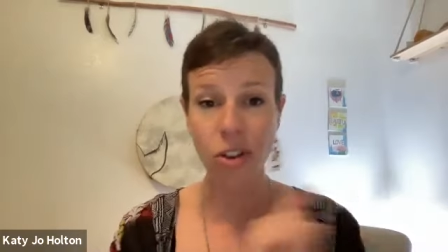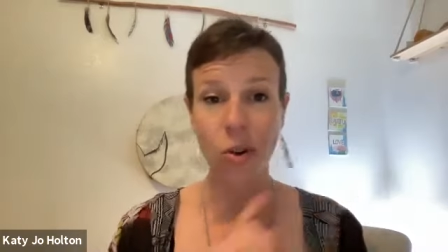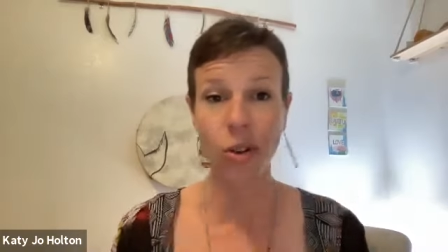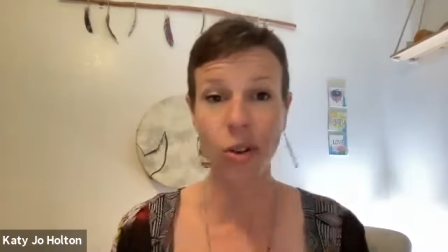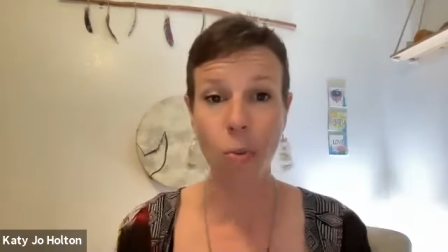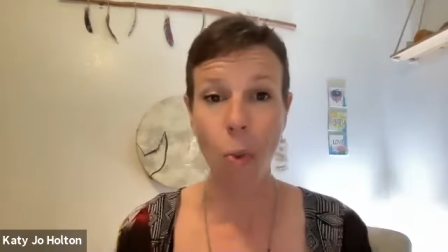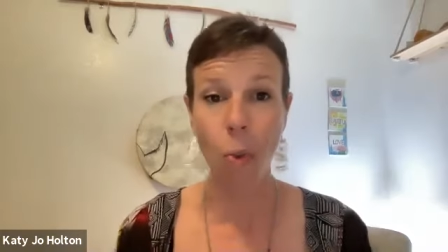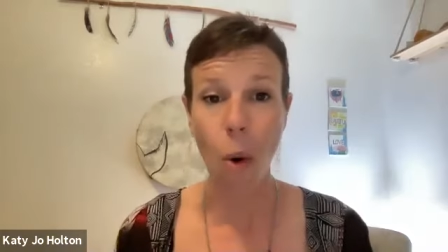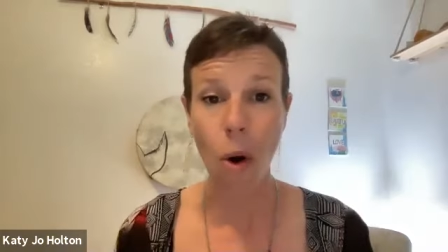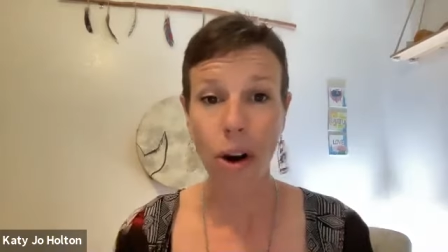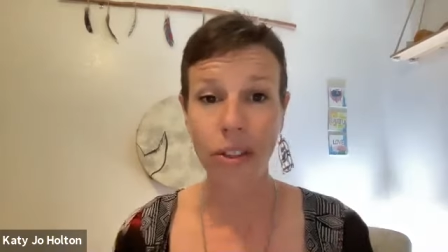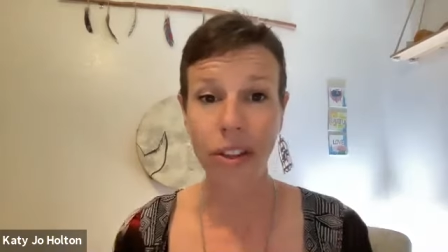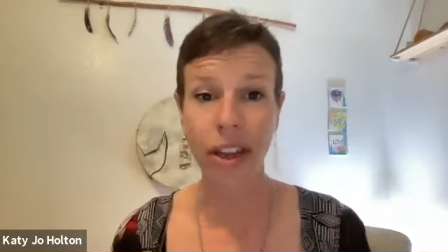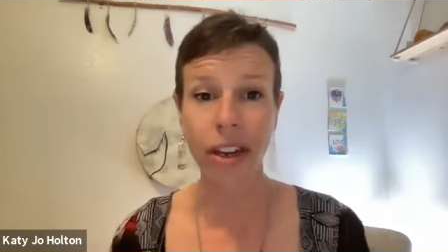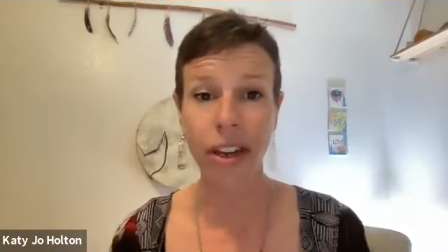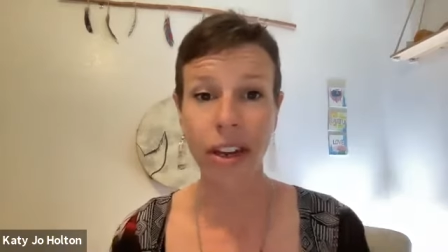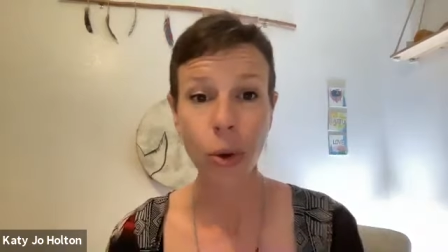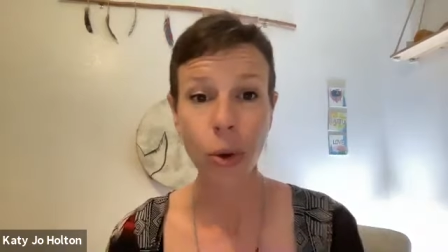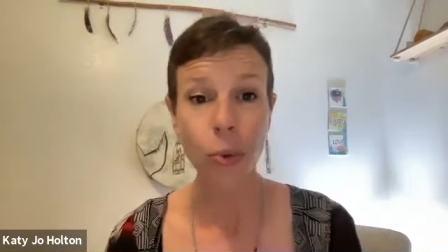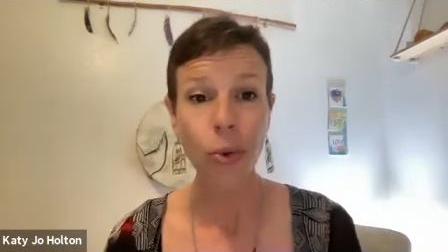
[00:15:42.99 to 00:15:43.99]
knows more
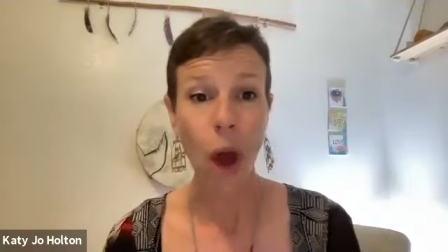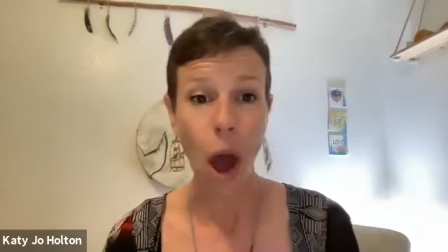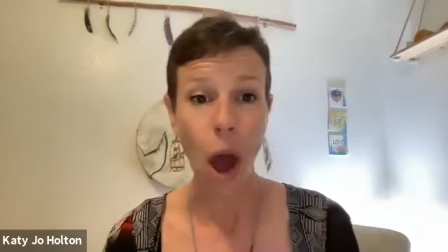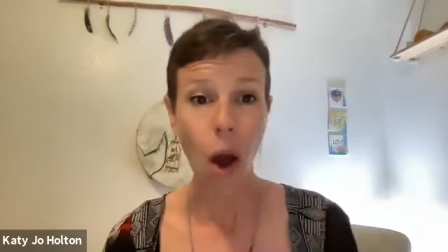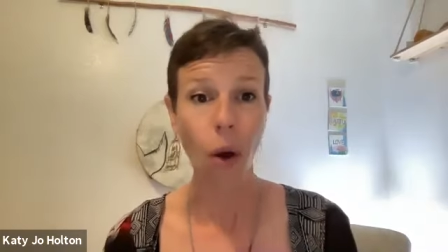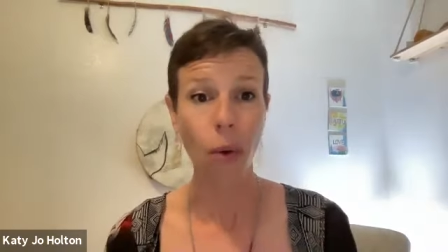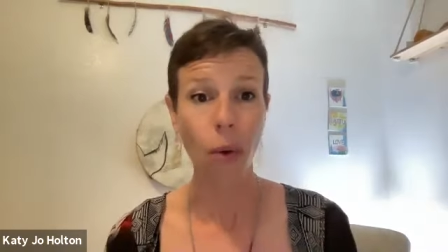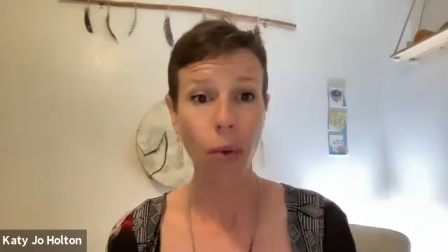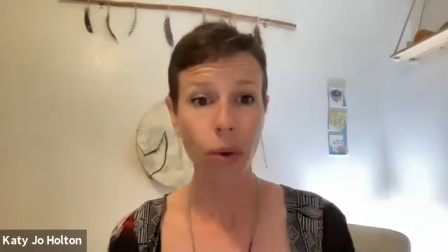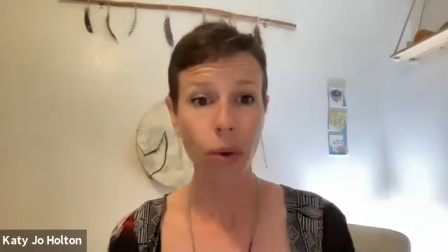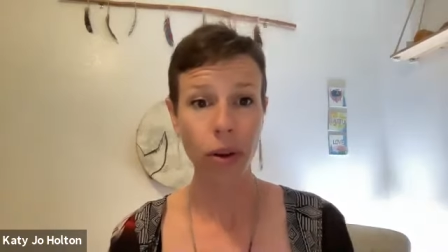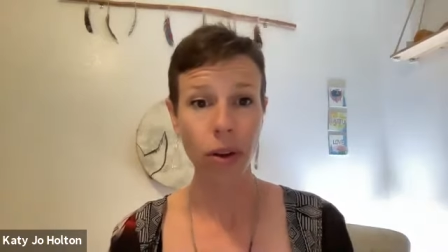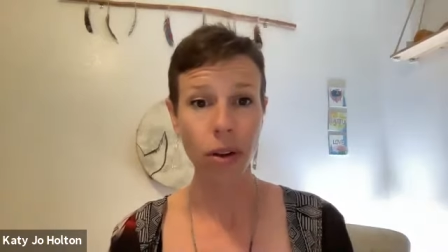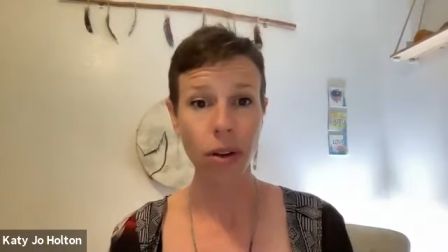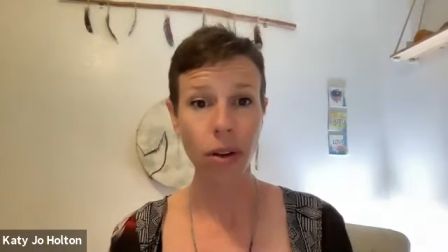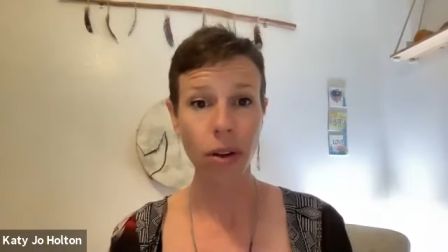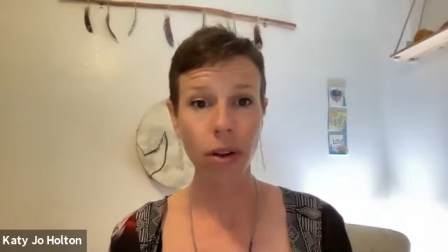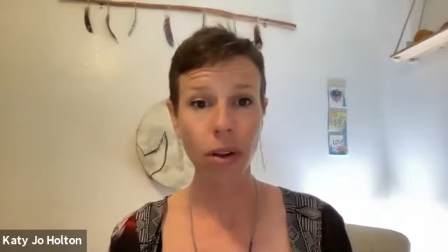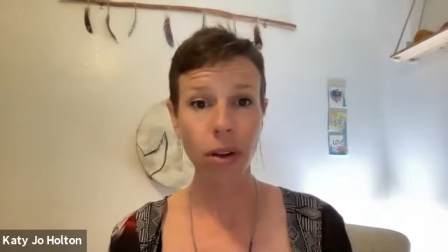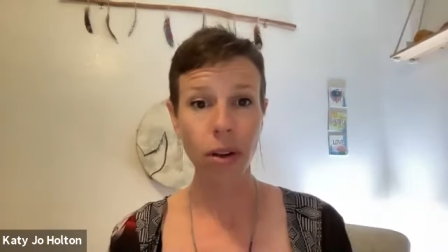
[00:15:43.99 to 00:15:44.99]
than you know,
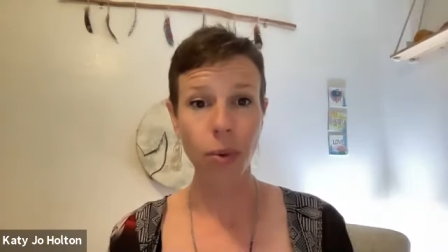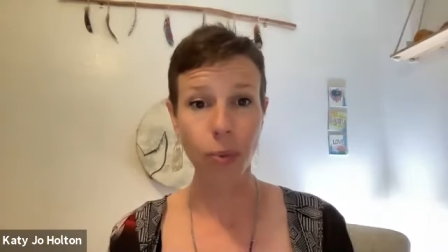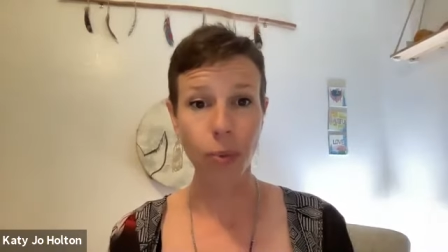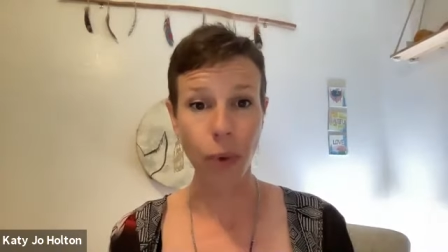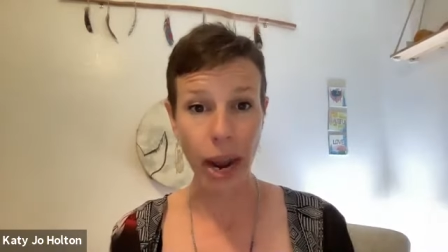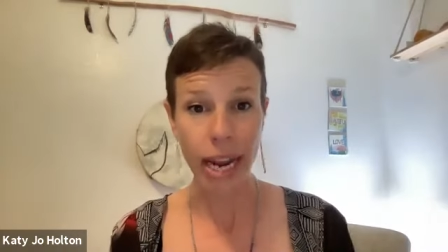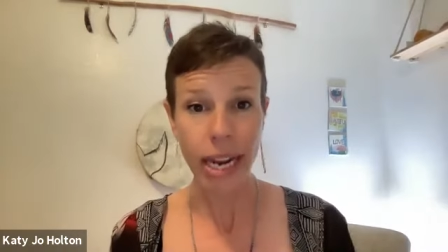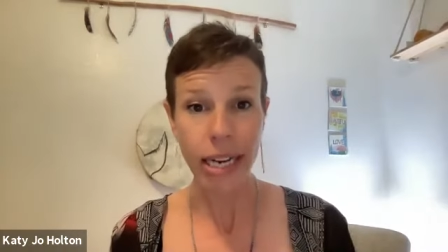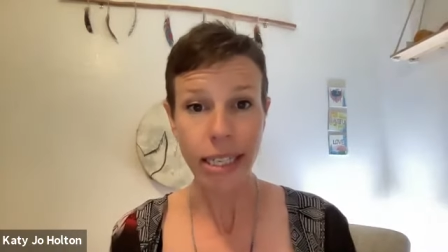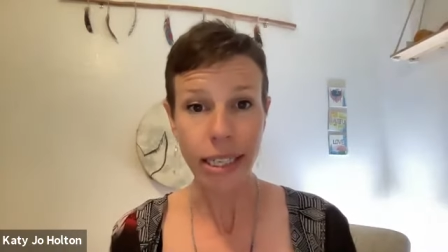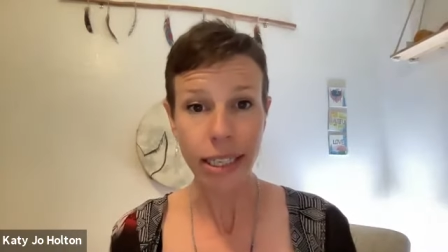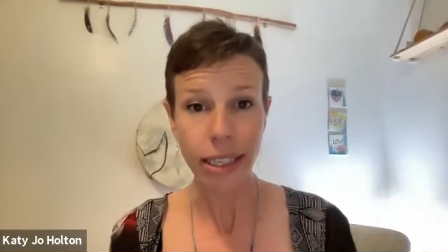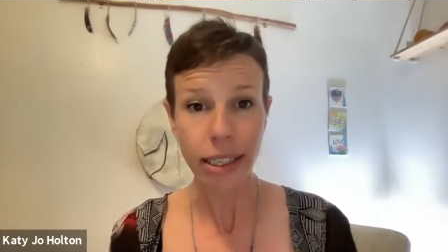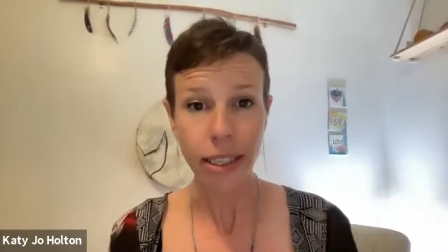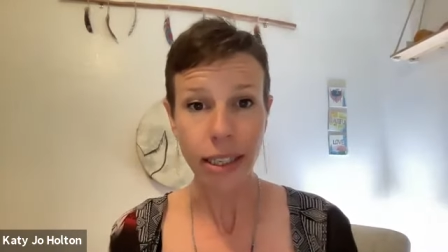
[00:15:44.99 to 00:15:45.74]
right?